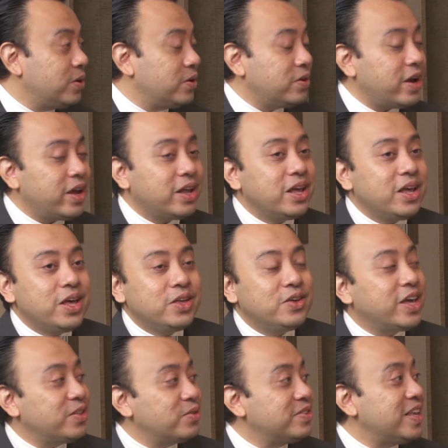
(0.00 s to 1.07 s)
Right, you
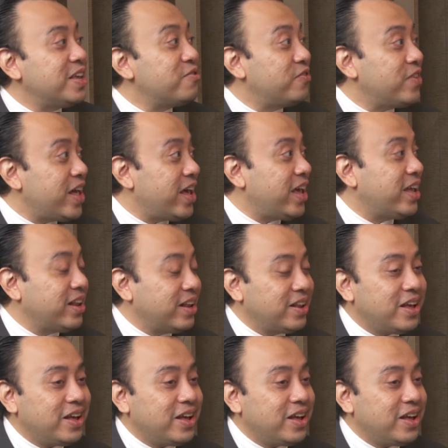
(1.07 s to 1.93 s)
get to see it flying